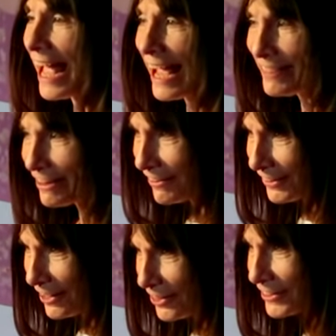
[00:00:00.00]
And they're on
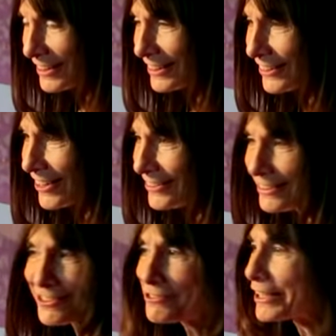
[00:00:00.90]
the other end in
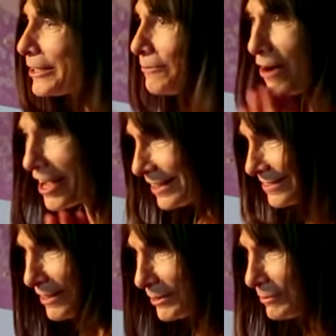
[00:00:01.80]
London drinking wine and
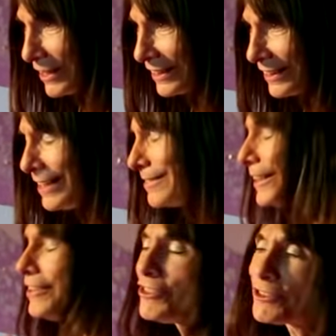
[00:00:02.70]
celebrating. It's
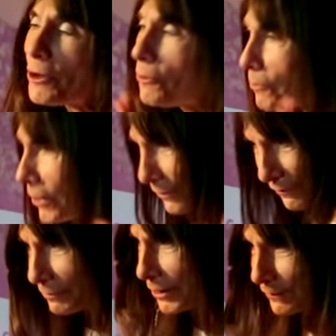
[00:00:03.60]
just a
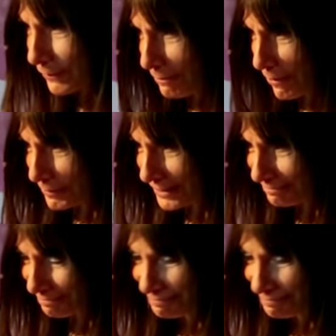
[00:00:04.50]
wonderful, wonderful moment.